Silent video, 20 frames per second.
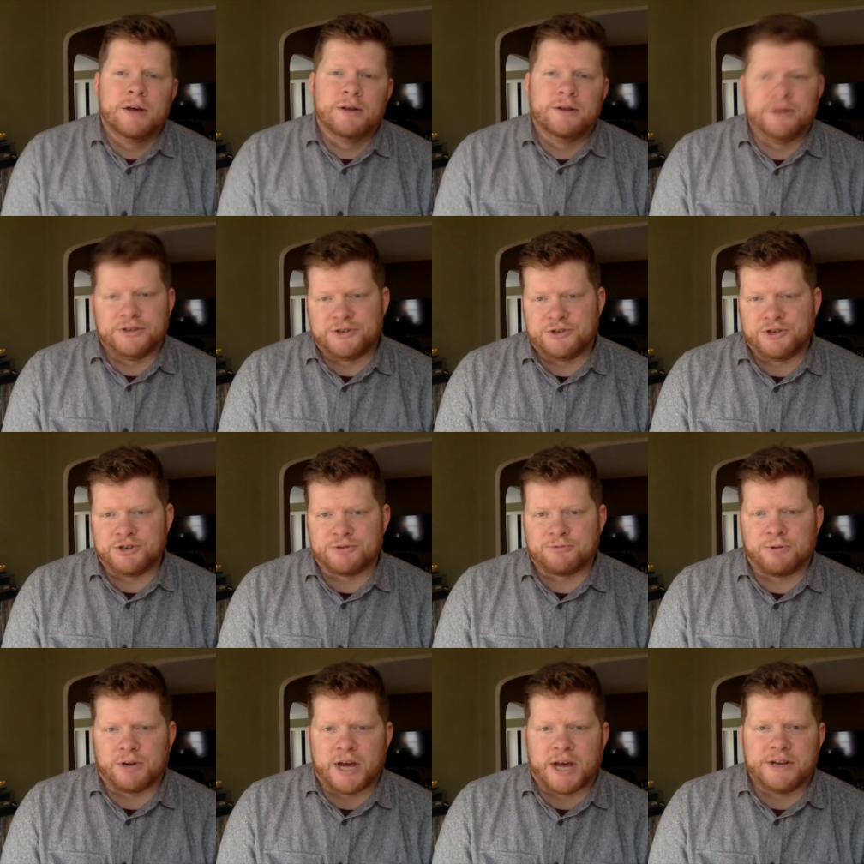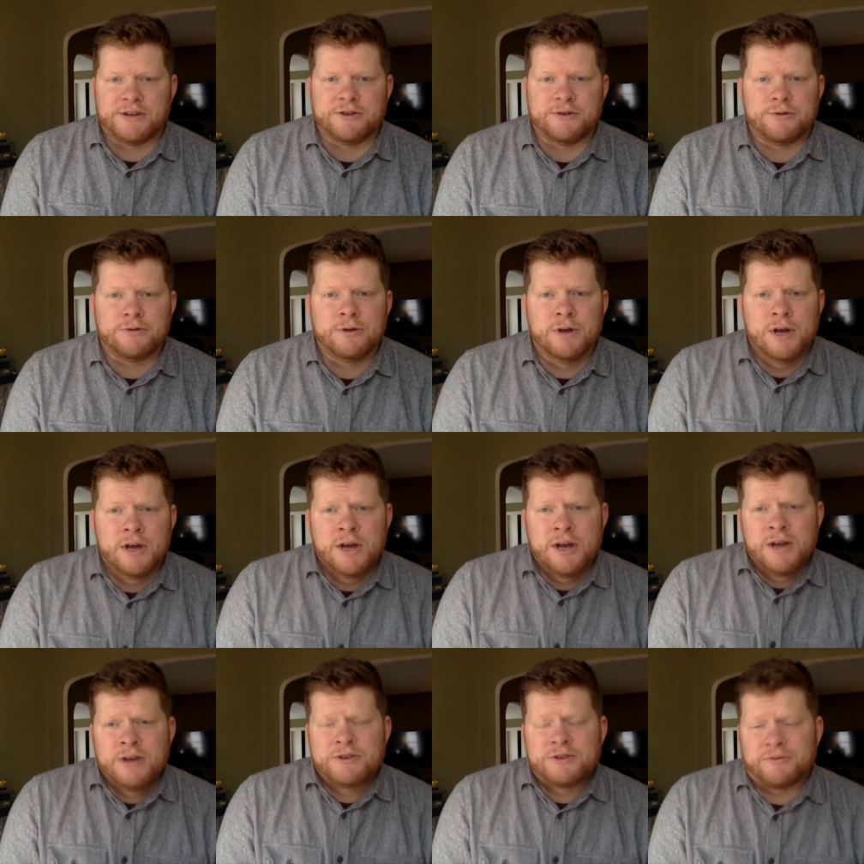This is just what I do.
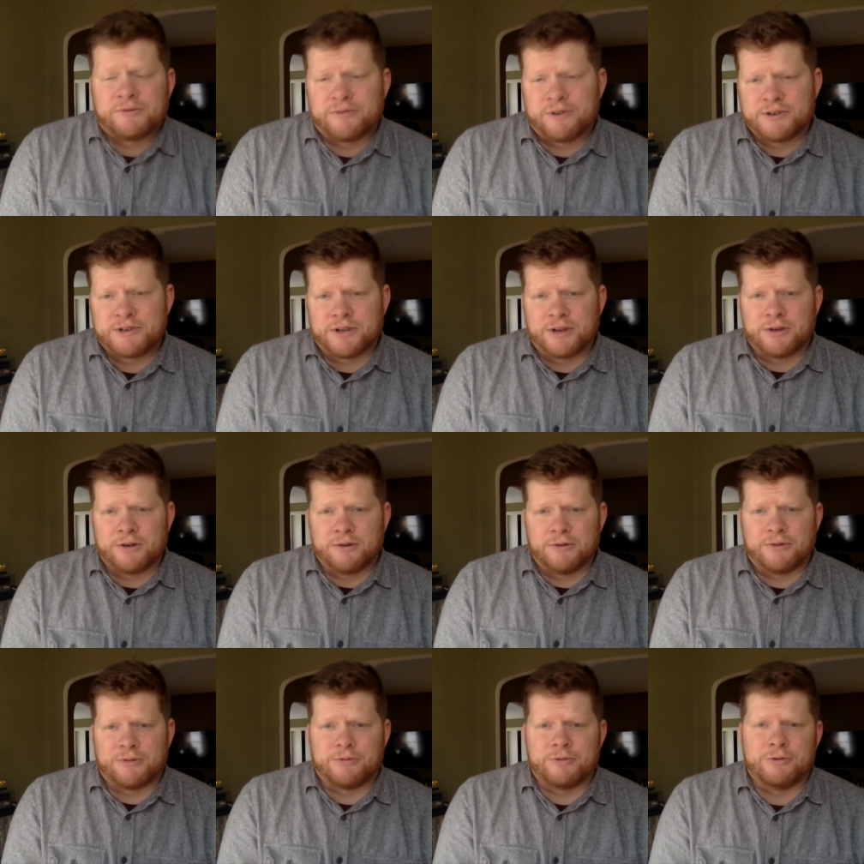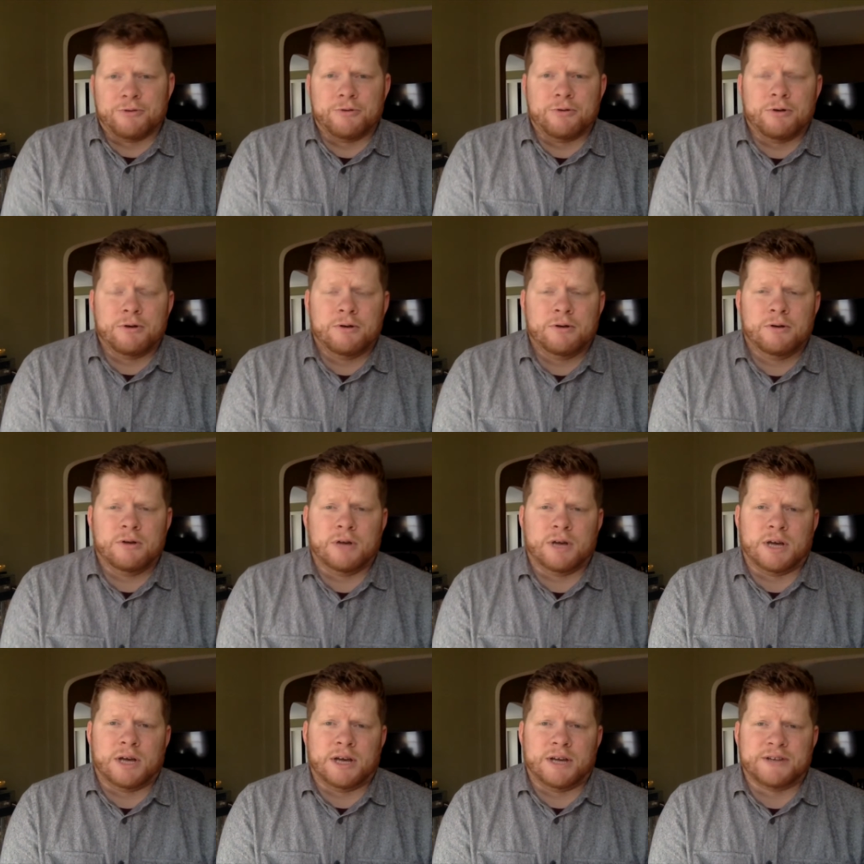So first I'll go through
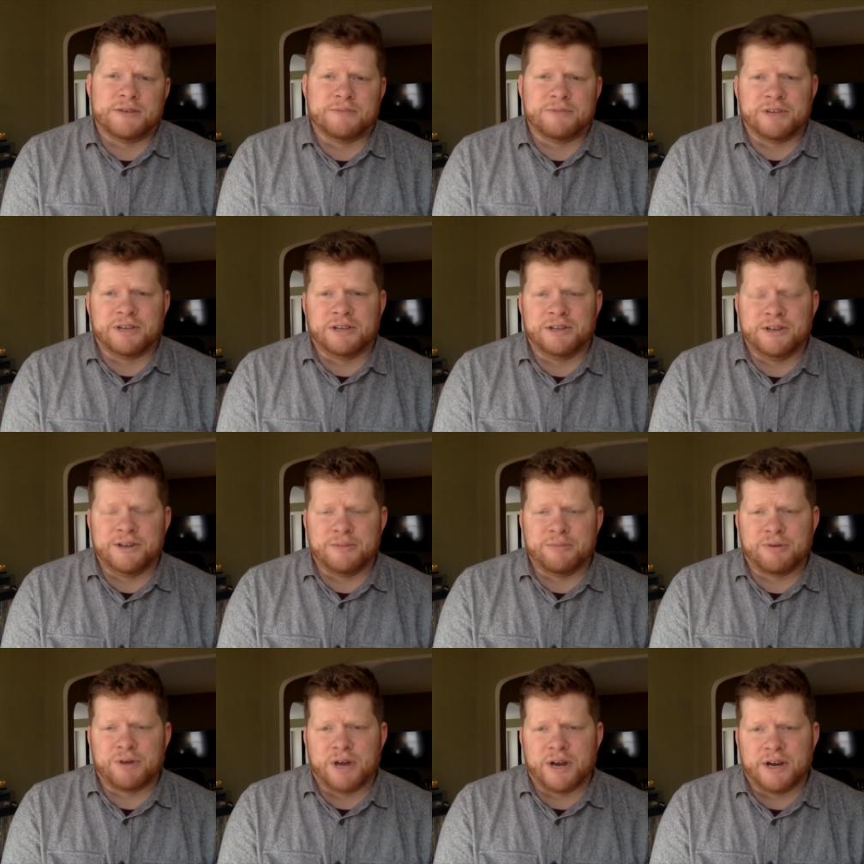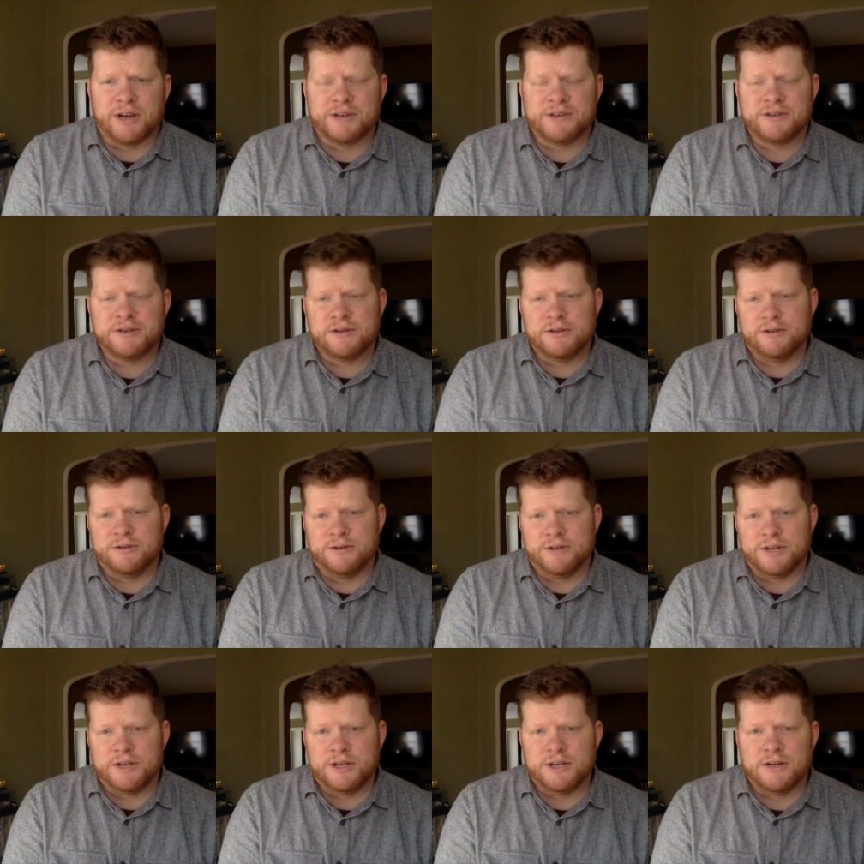some of the cleaning products you'll
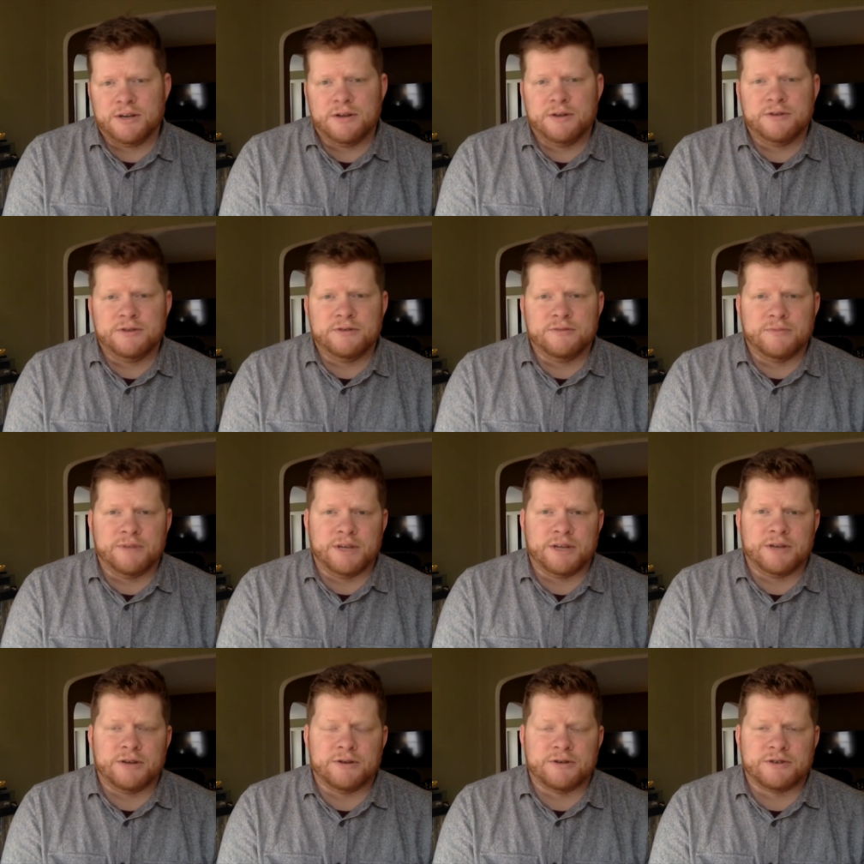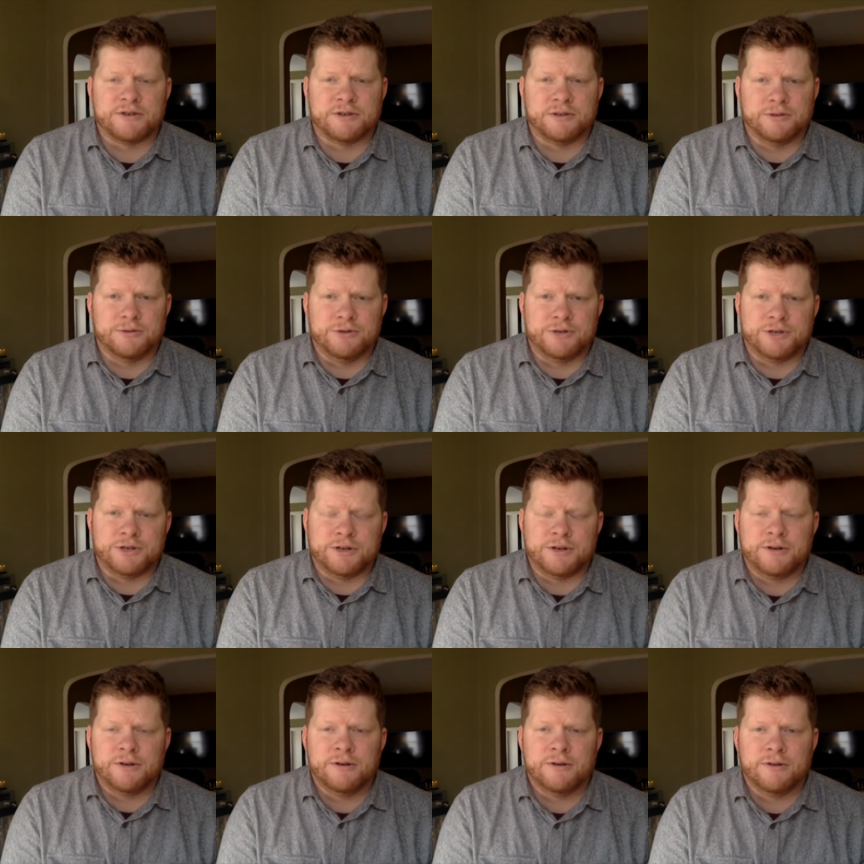need to make your
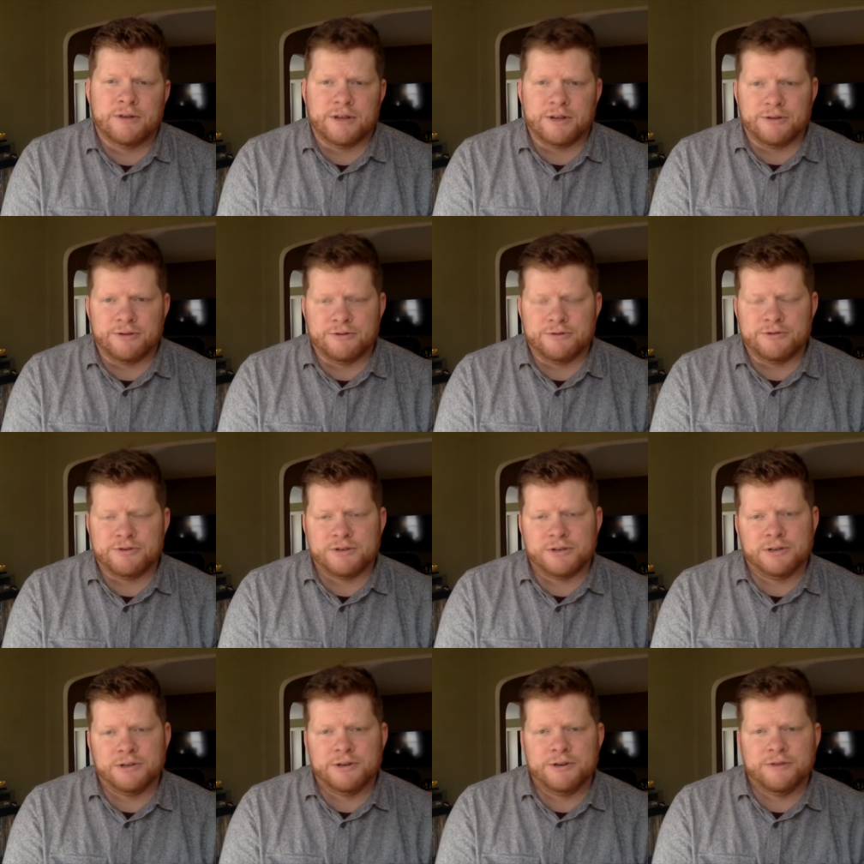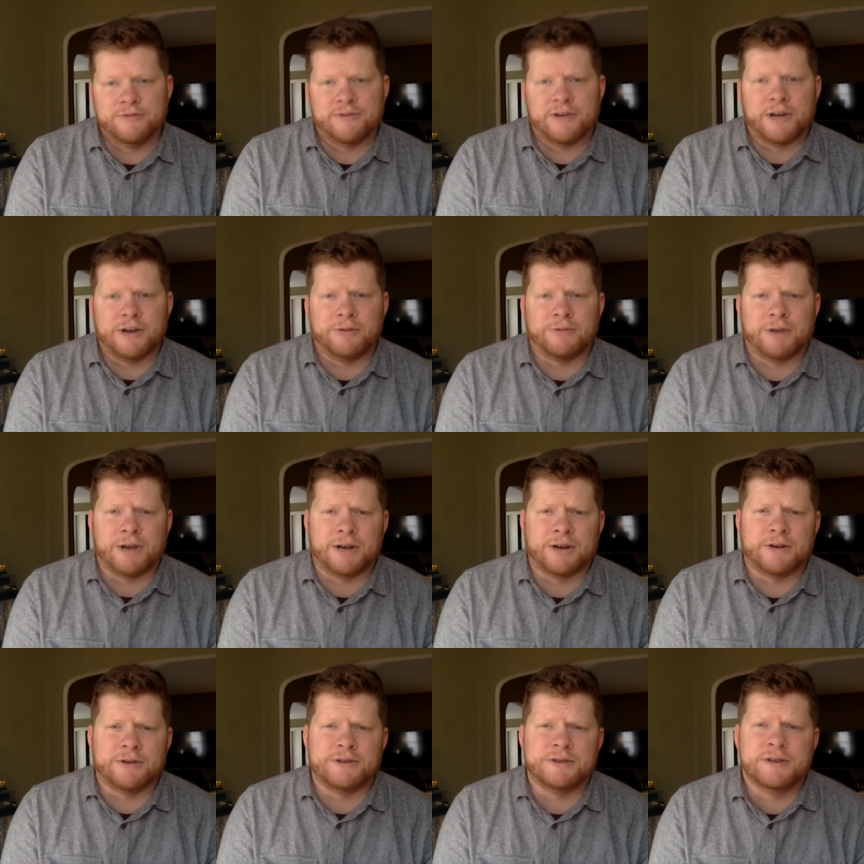solution that you'll use to clean your vinyl
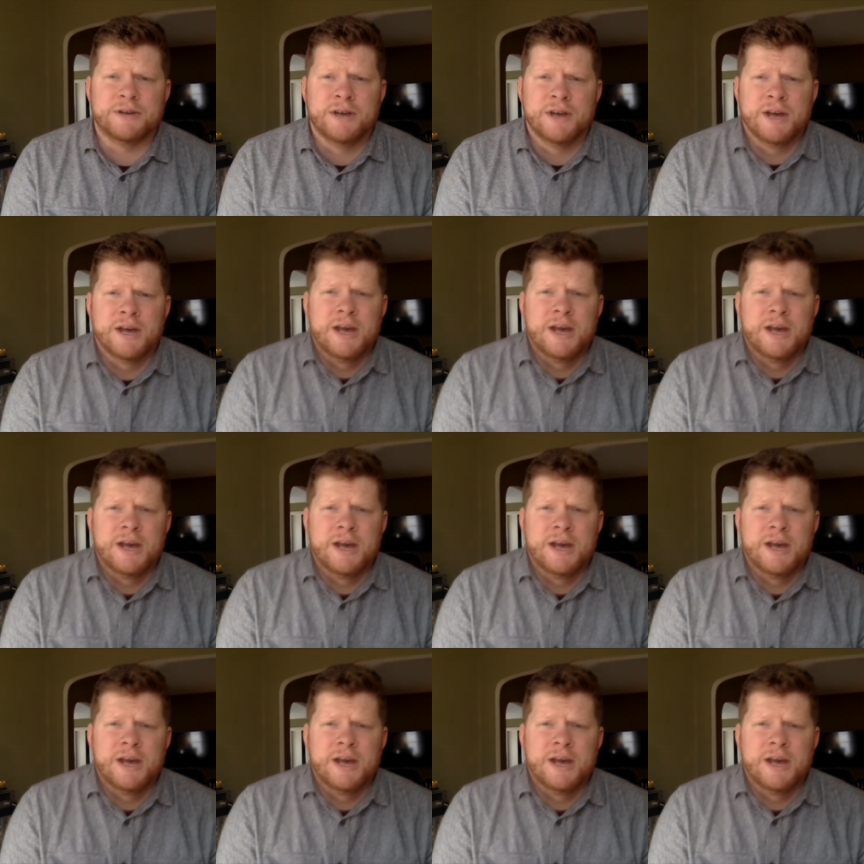records,